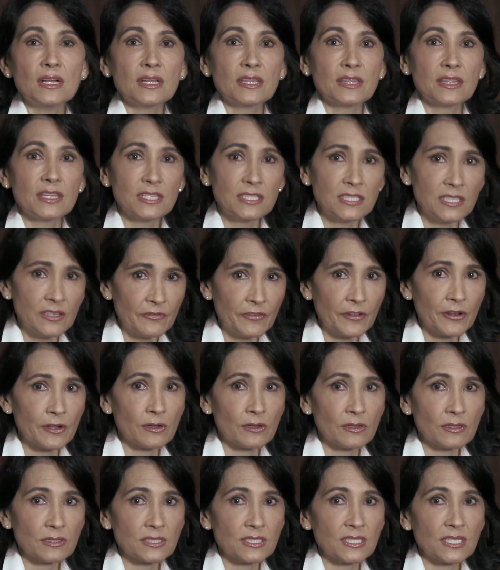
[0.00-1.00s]
The
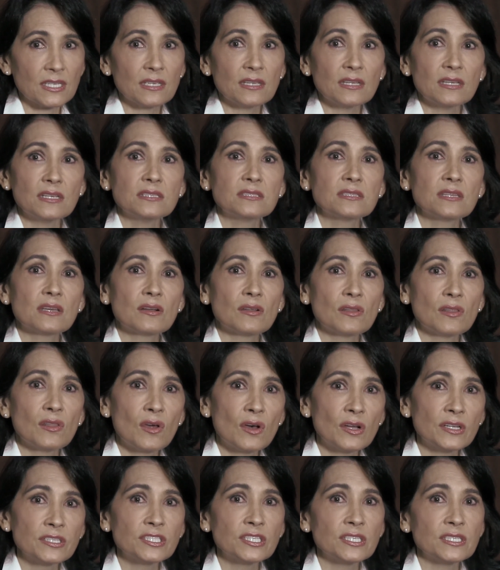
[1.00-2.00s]
difficulty is that a
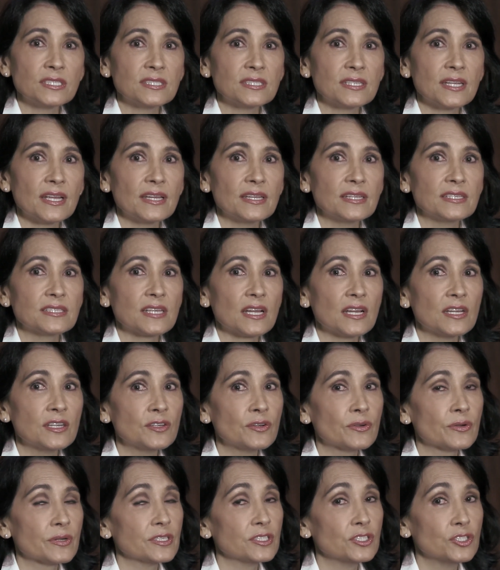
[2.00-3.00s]
launching state is
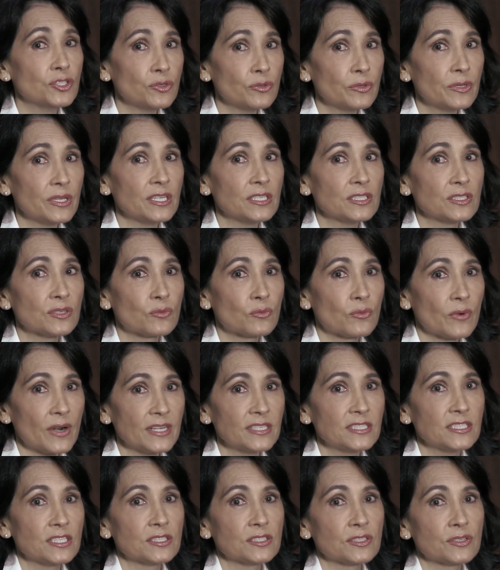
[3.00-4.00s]
under a duty to
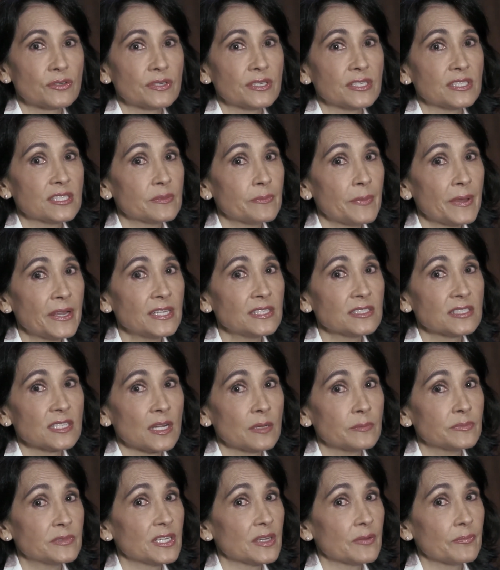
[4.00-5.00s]
register its space
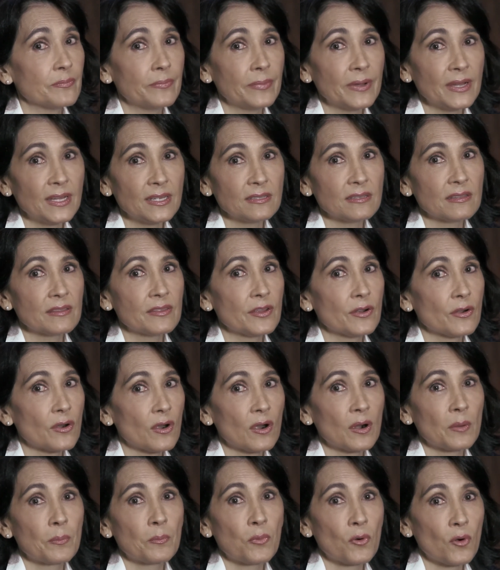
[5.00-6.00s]
object, but there
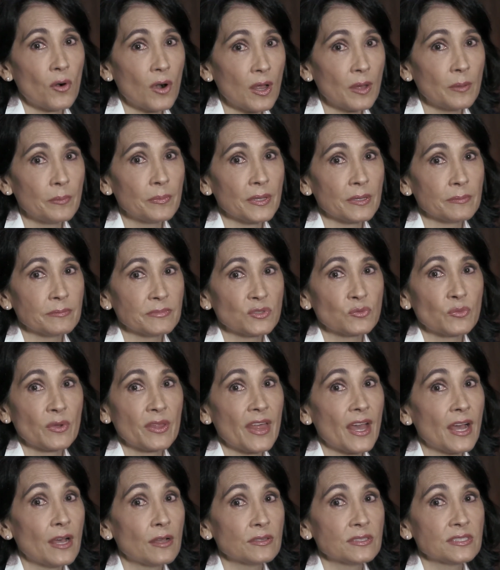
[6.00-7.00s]
are problems with
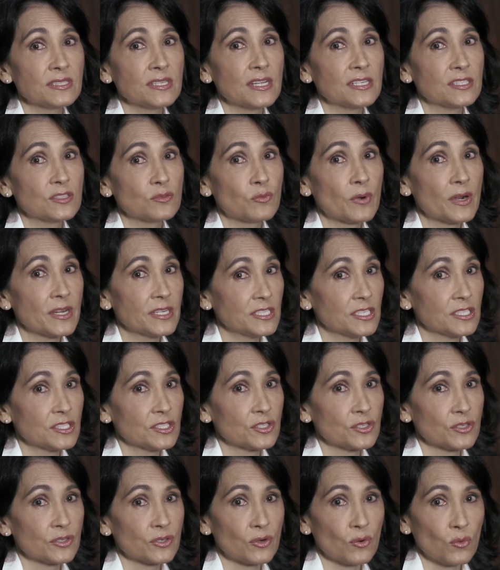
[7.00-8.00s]
how states
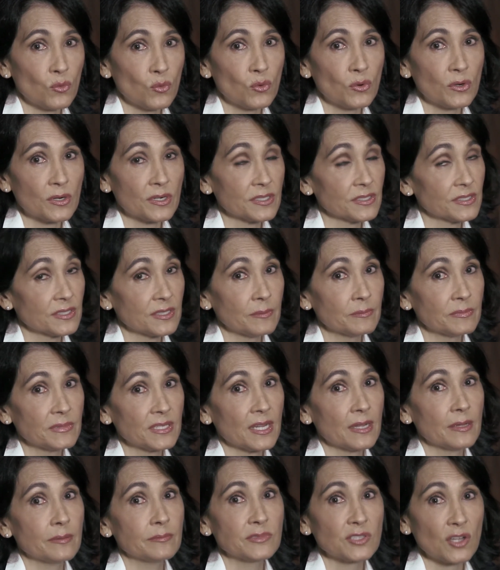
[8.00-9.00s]
register or
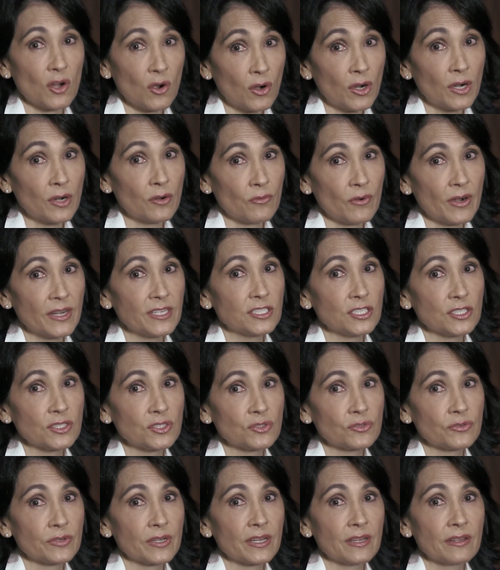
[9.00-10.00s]
sometimes aren't
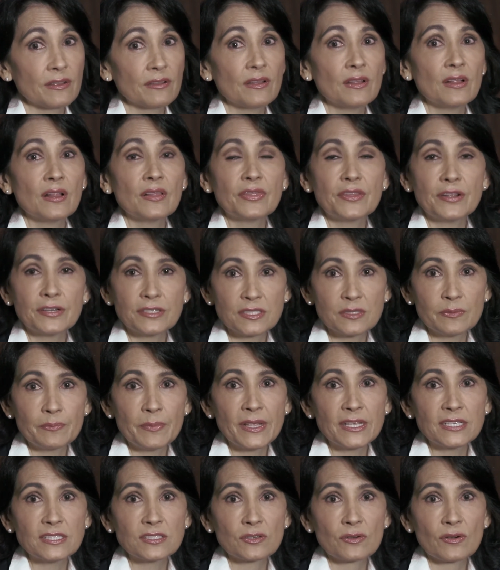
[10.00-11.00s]
registering their
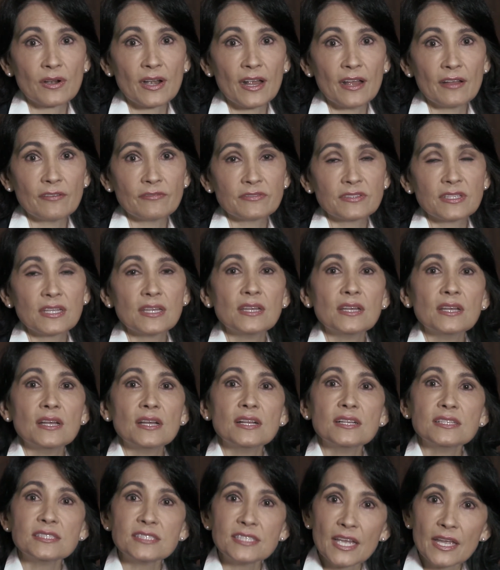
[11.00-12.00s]
spacecraft.
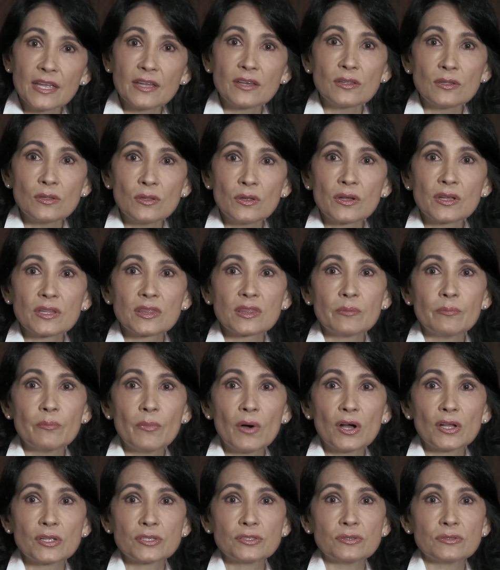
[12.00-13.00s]
Take a look at the
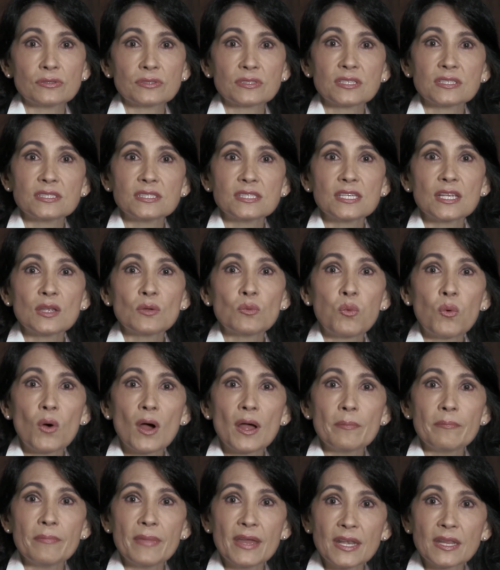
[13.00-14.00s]
module to see why
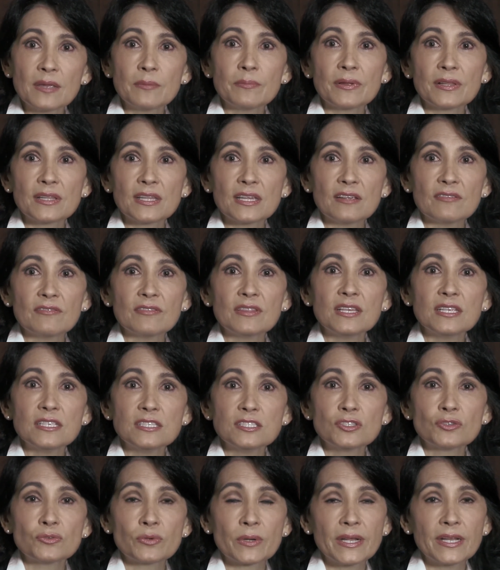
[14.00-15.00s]
many believe these
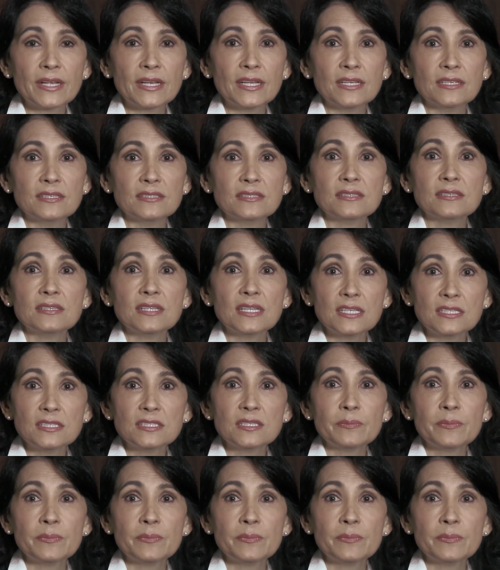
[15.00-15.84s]
treaties need to